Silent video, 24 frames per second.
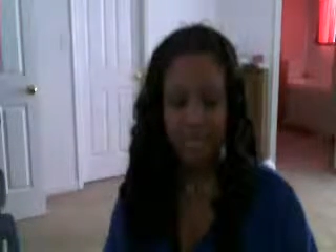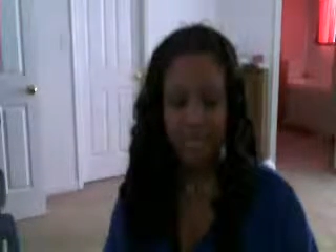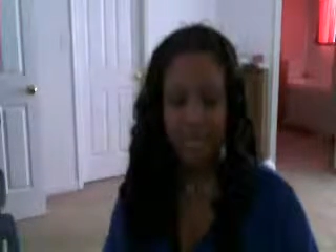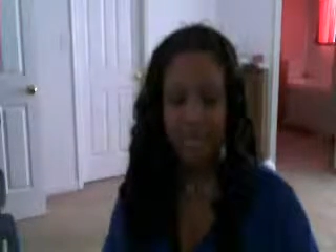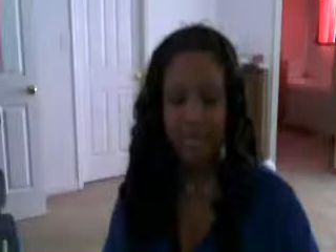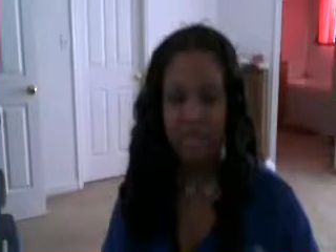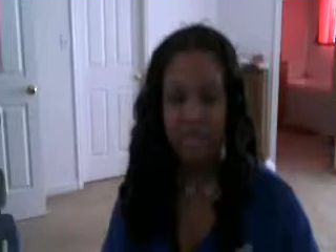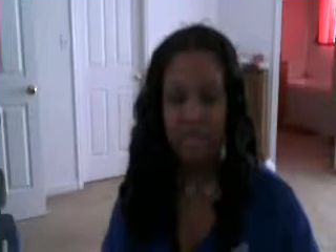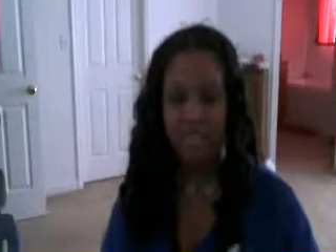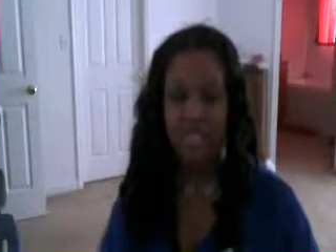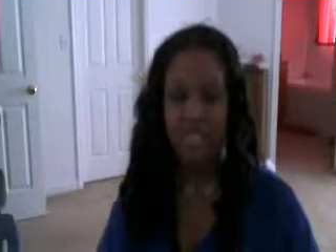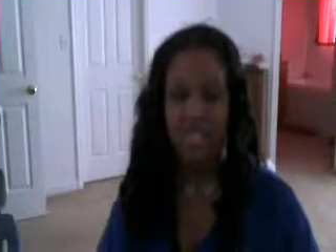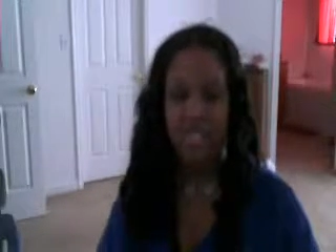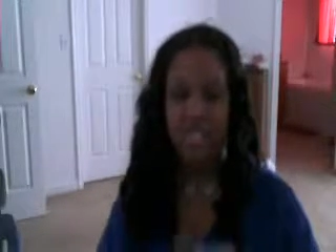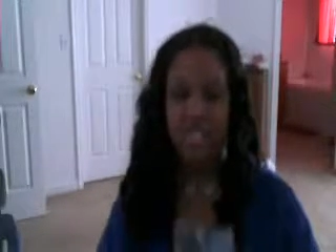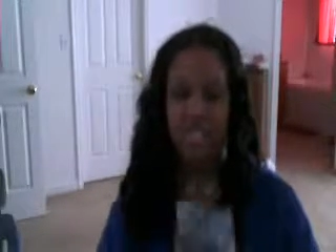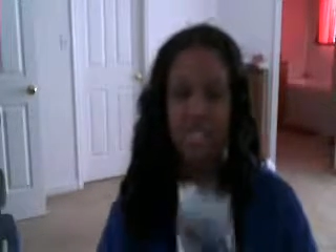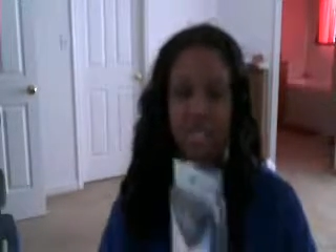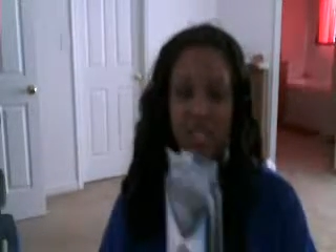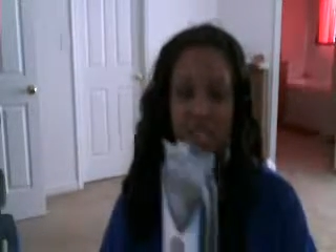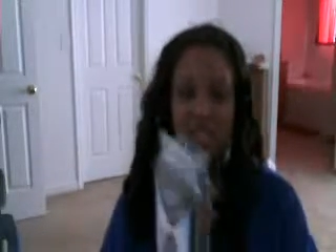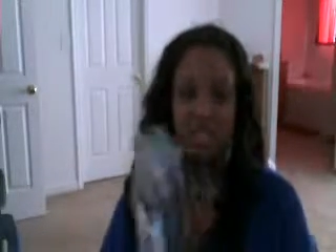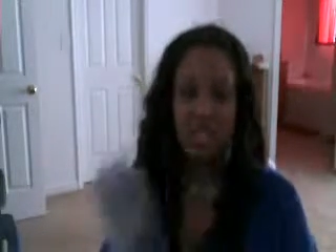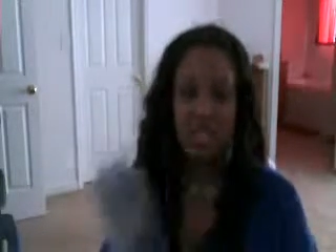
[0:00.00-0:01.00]
I get
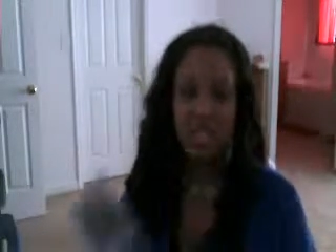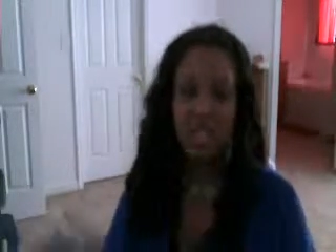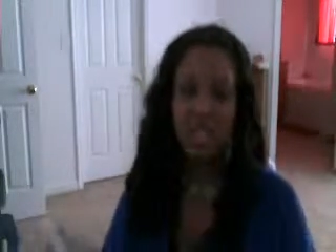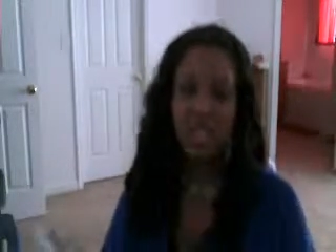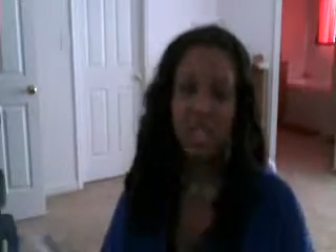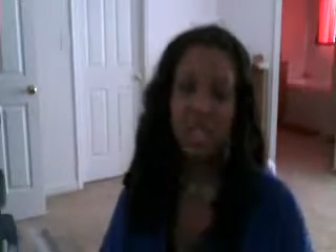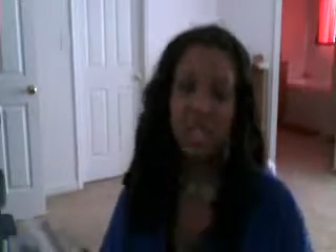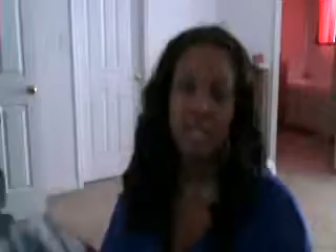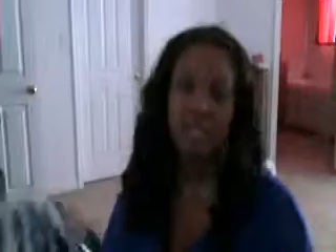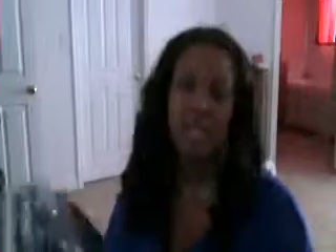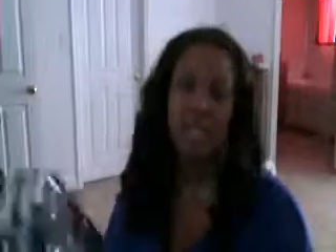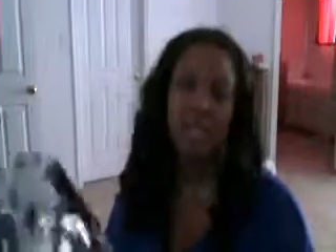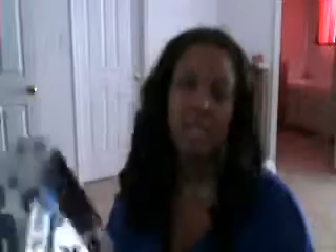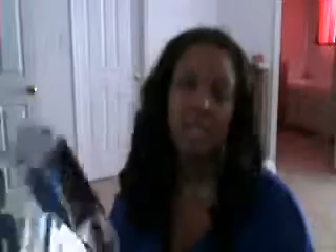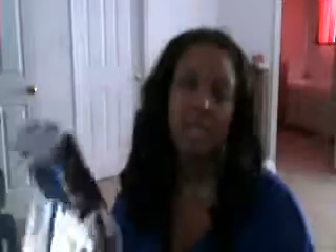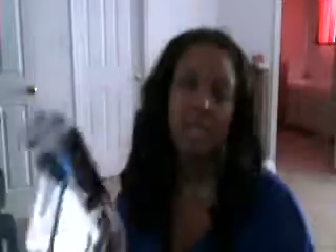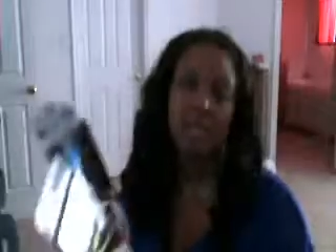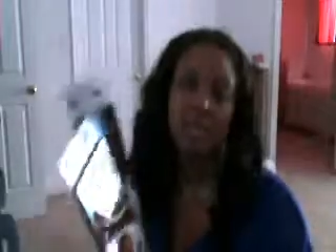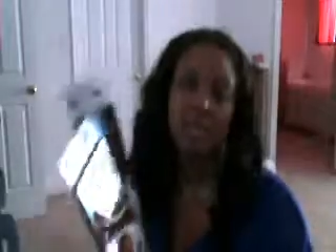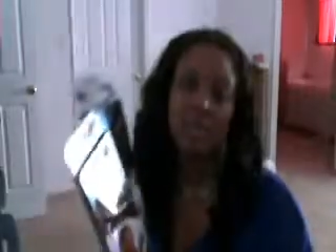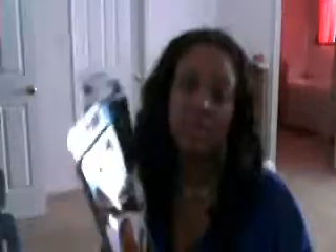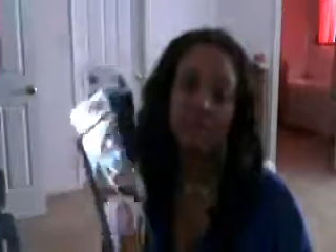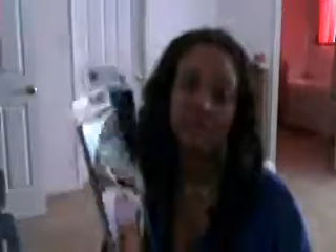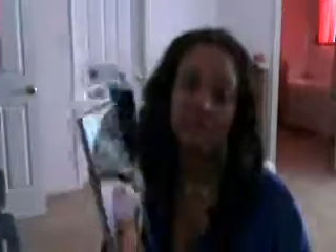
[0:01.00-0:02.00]
this installed, I'll come
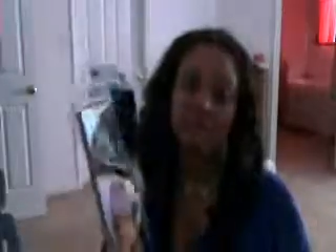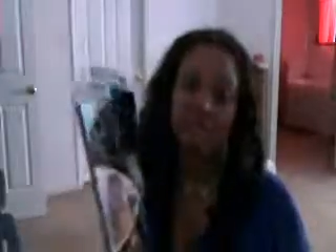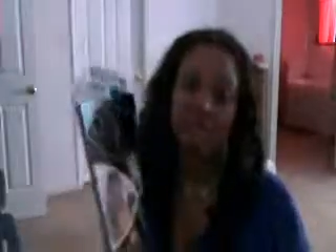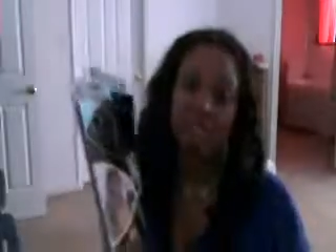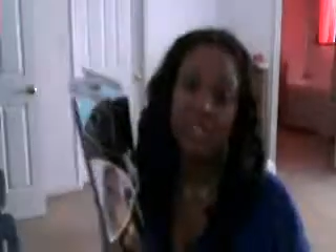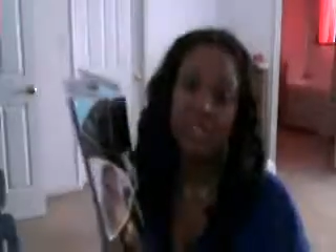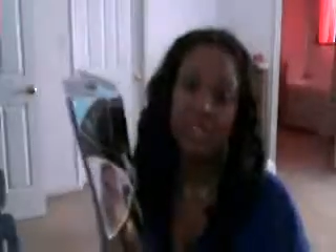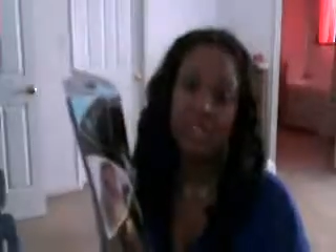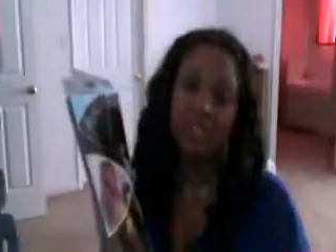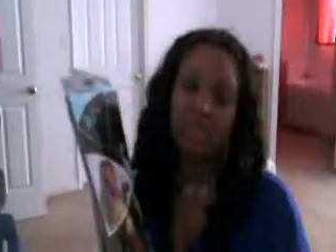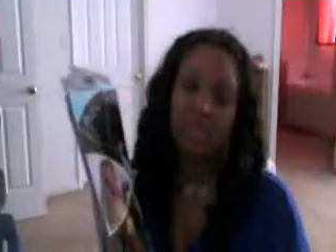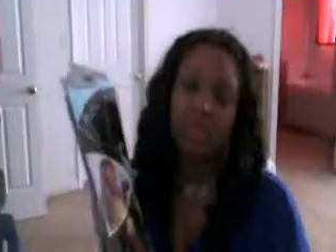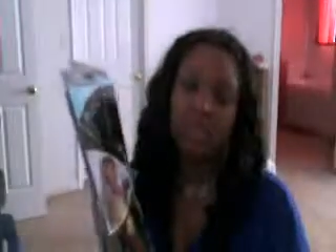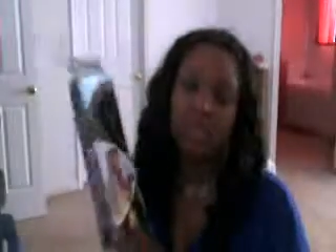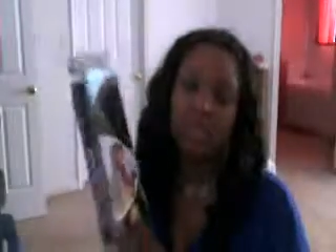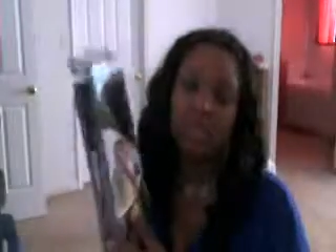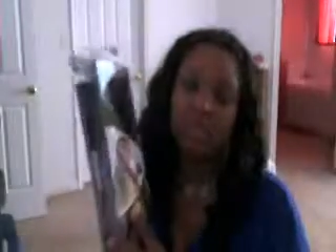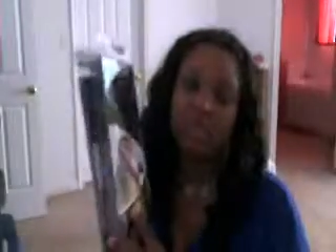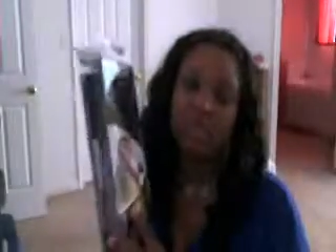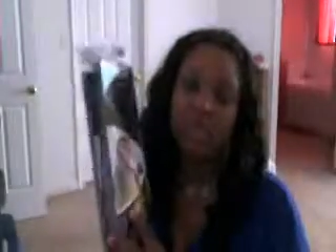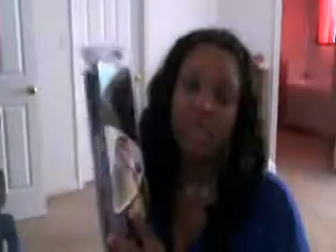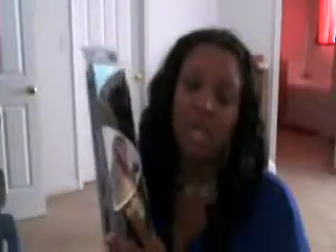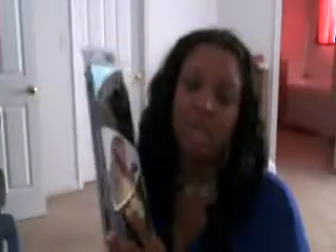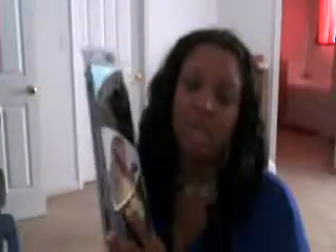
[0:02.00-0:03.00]
and do a review
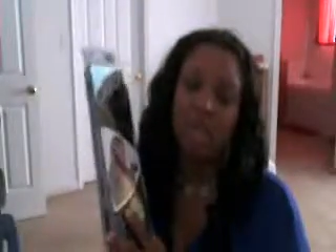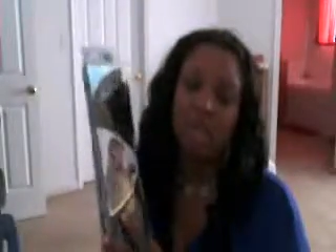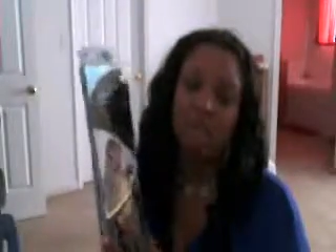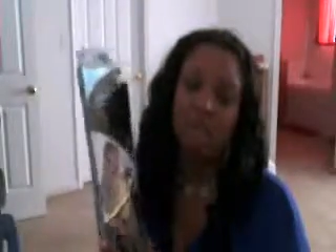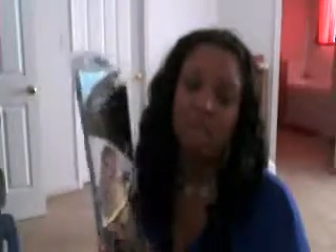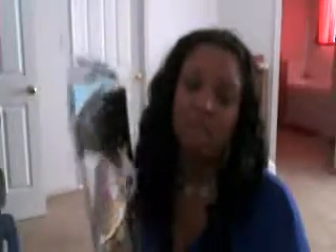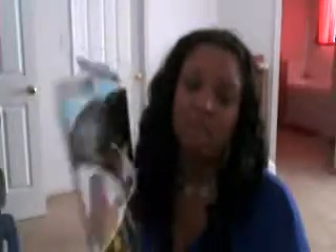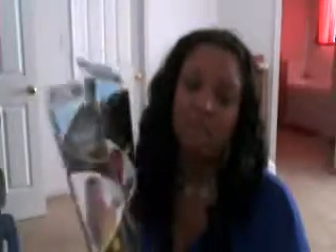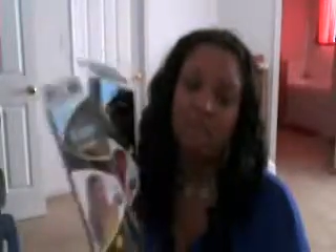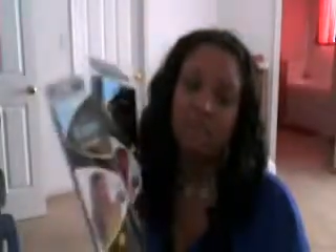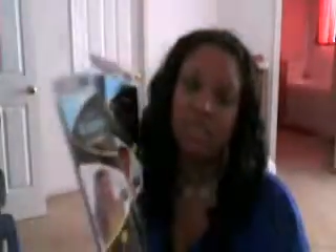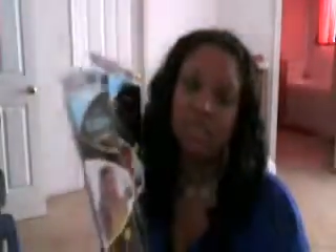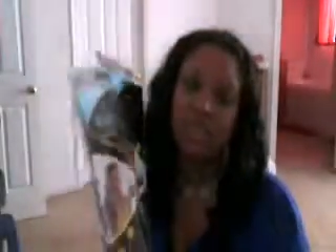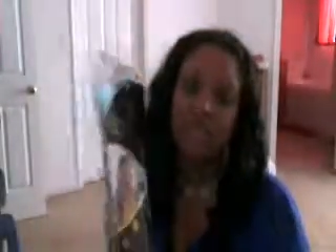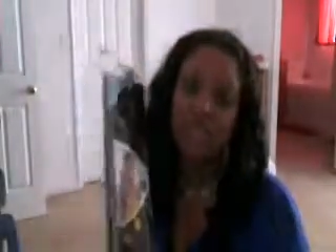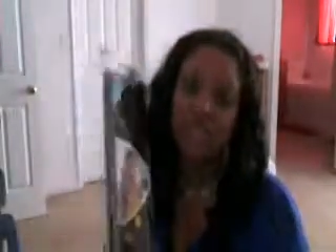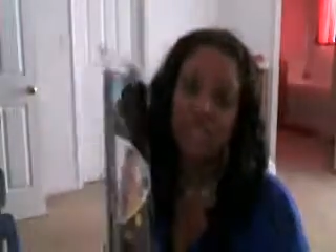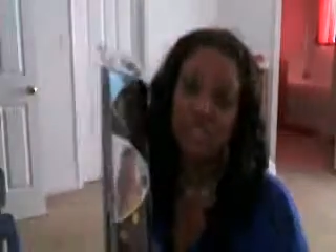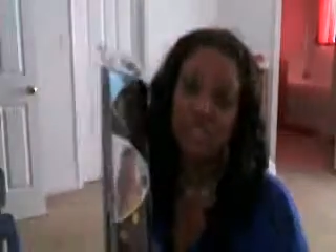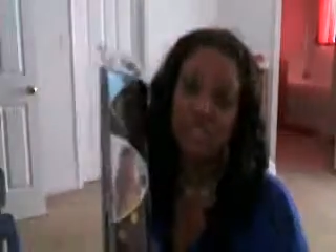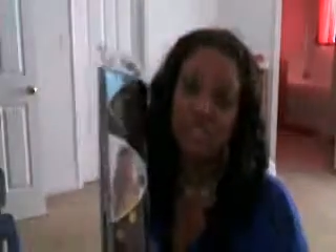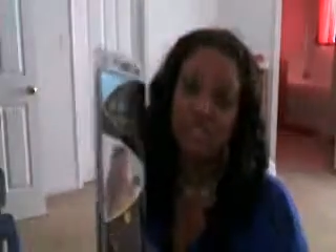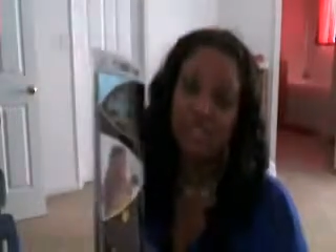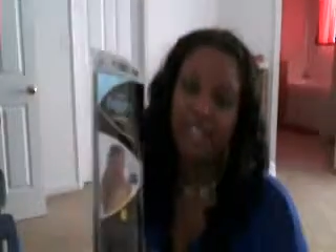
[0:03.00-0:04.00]
of
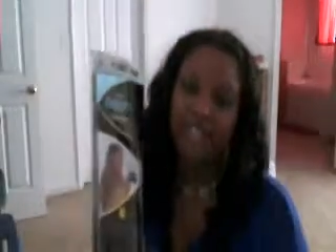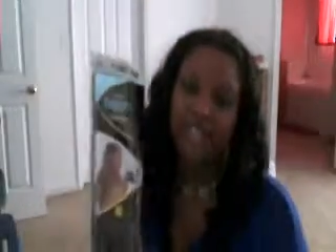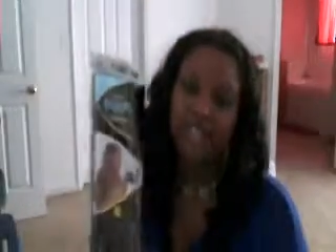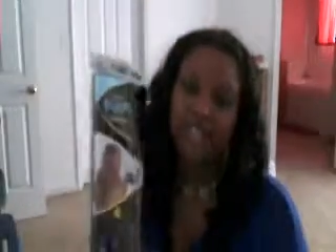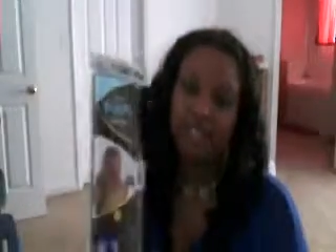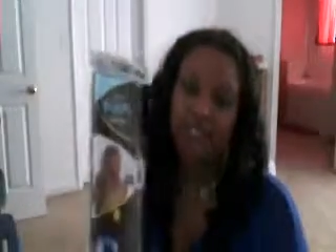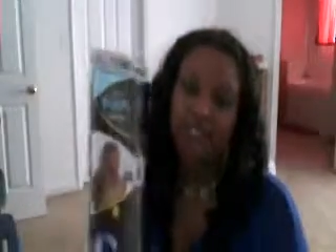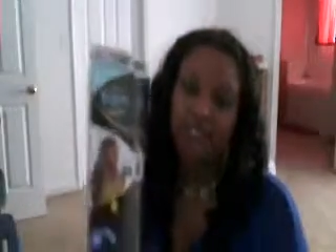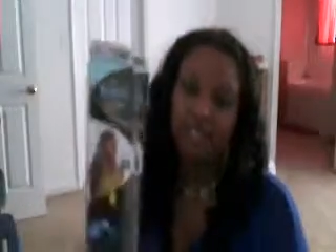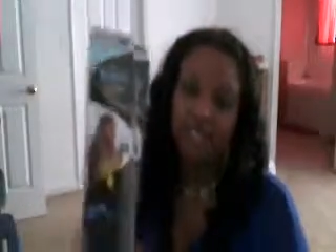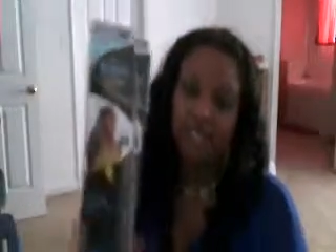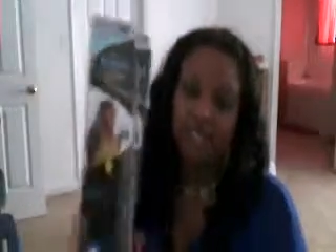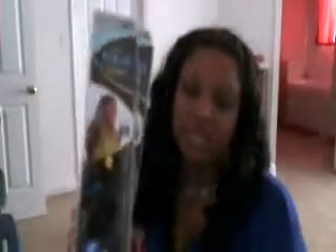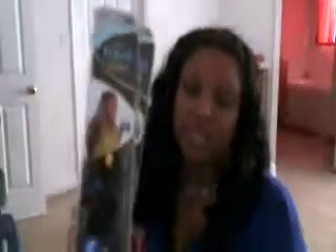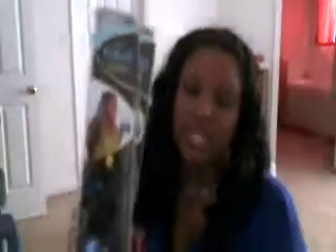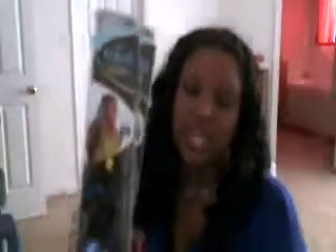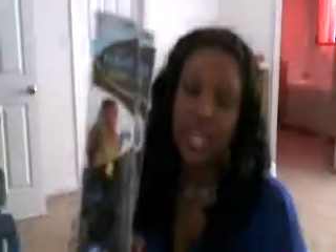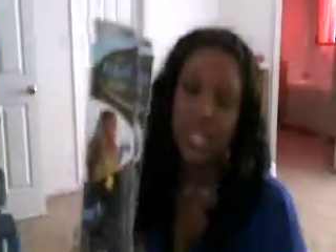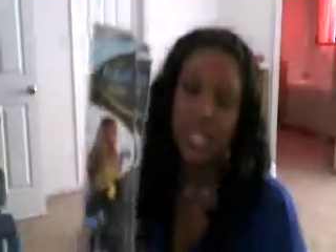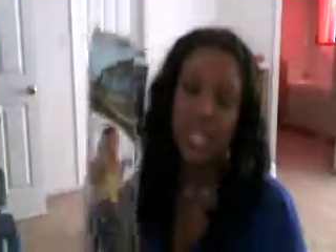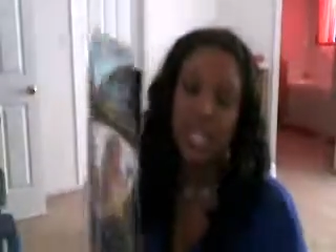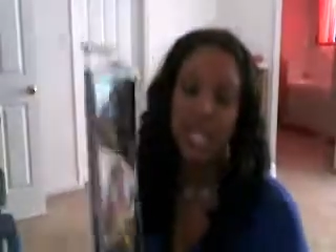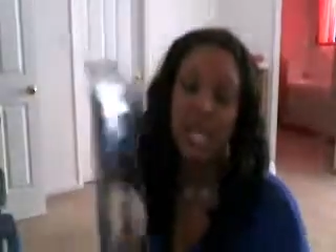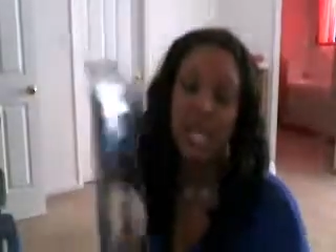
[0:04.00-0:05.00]
initial video for you
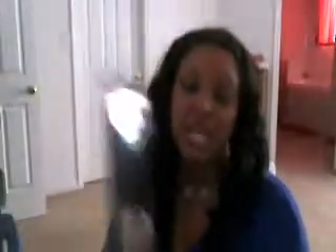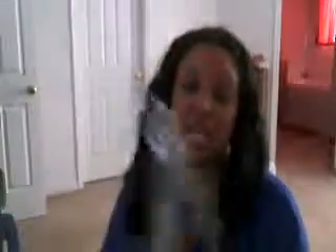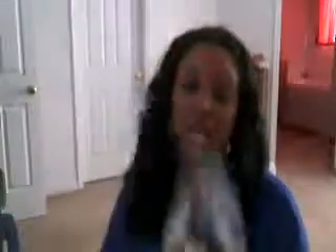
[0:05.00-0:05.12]
guys.